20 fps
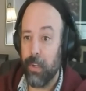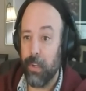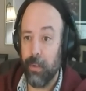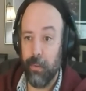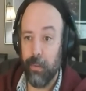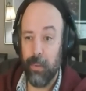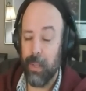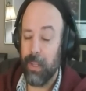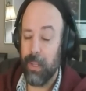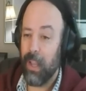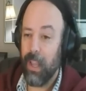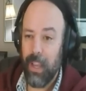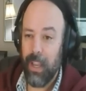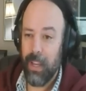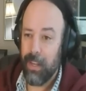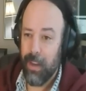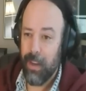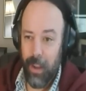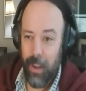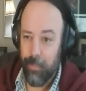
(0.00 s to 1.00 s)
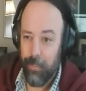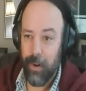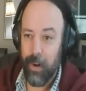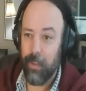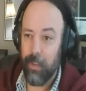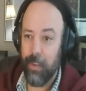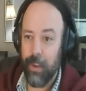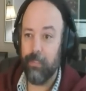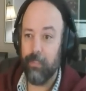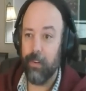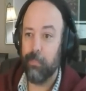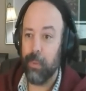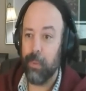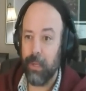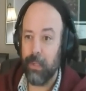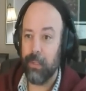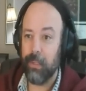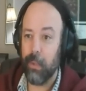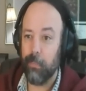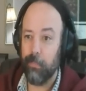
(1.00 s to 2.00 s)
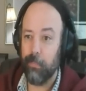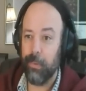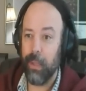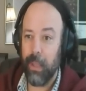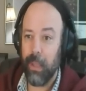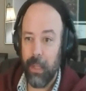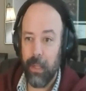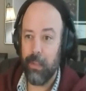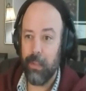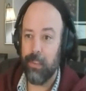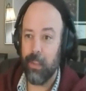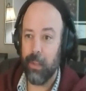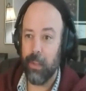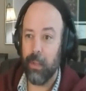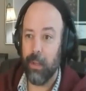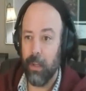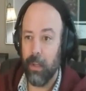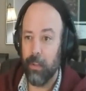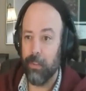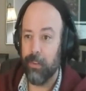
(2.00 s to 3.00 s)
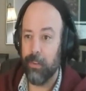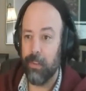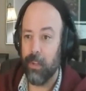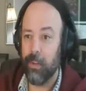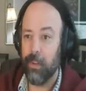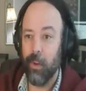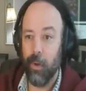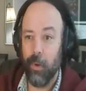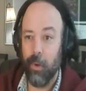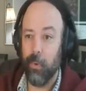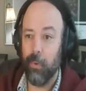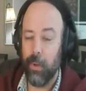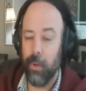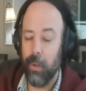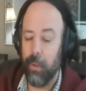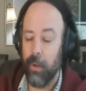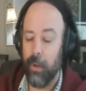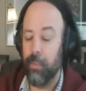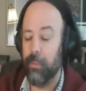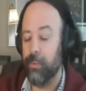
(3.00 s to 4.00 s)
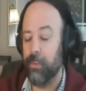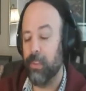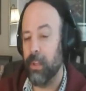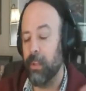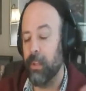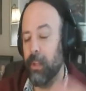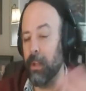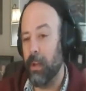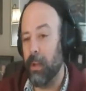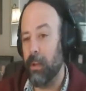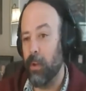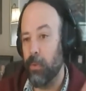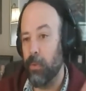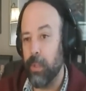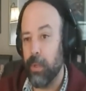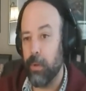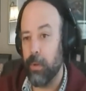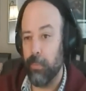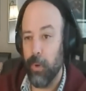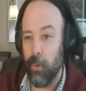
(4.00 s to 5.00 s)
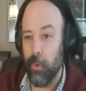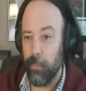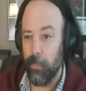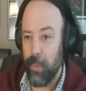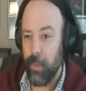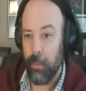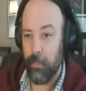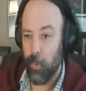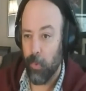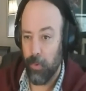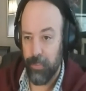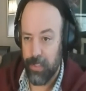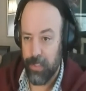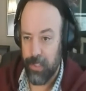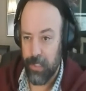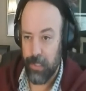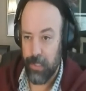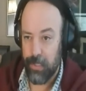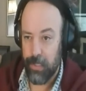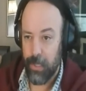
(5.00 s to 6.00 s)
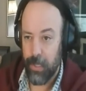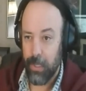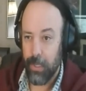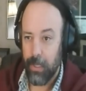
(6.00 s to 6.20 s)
And you'd be like, I never have ever picked up anything other than that I know that he wrote Metamorphosis.